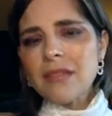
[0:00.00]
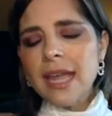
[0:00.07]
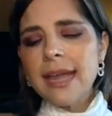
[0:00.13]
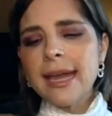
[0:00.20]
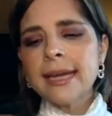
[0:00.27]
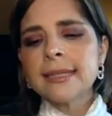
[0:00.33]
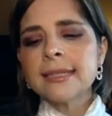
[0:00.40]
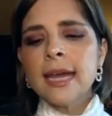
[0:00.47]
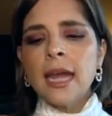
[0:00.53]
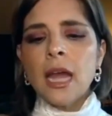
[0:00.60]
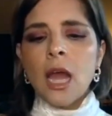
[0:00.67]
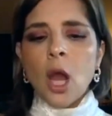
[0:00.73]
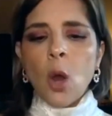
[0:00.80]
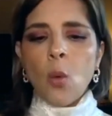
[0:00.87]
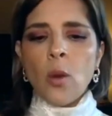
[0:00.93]
And
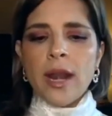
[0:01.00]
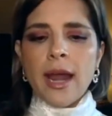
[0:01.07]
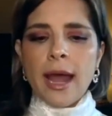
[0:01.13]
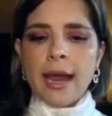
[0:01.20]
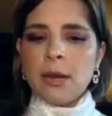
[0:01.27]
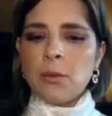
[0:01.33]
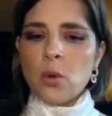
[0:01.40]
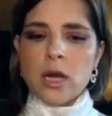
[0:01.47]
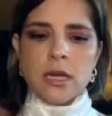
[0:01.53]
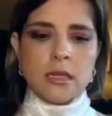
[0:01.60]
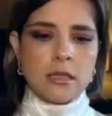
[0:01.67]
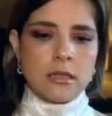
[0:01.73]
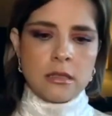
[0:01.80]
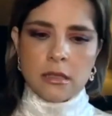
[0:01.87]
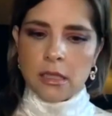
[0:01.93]
when I
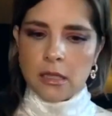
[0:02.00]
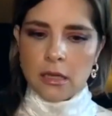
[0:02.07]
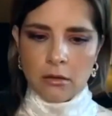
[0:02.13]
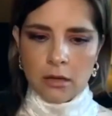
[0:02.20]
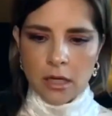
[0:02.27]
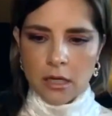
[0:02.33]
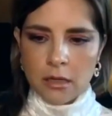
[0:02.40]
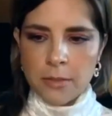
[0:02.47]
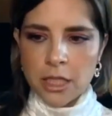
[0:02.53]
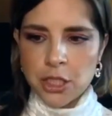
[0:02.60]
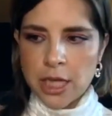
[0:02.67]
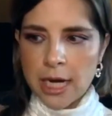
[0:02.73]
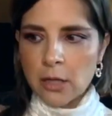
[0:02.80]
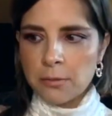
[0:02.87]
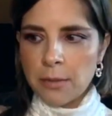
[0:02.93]
was, you know, a
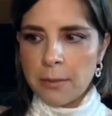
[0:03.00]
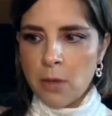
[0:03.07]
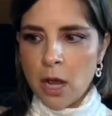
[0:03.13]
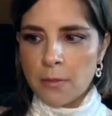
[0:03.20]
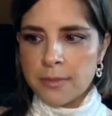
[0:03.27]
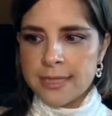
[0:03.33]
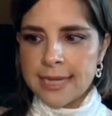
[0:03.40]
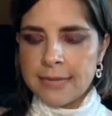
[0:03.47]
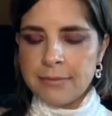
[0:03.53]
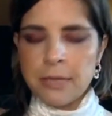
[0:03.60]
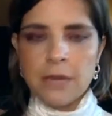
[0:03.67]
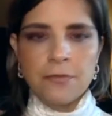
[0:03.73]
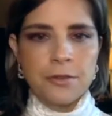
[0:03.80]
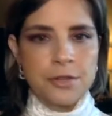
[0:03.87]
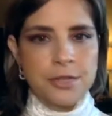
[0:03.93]
child, my mom signed
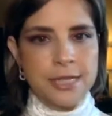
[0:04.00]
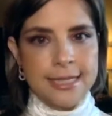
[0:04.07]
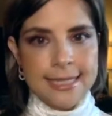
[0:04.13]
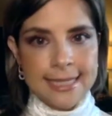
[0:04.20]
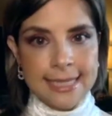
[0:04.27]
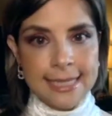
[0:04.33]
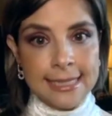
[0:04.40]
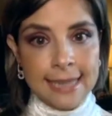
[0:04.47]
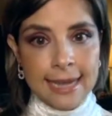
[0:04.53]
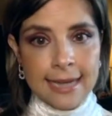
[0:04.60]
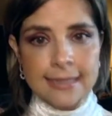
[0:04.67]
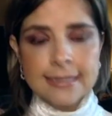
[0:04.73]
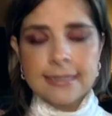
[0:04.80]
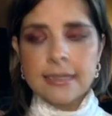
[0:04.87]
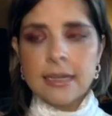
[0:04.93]
me up for a CCD
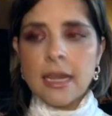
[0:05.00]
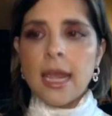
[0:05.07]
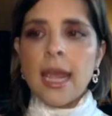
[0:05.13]
class.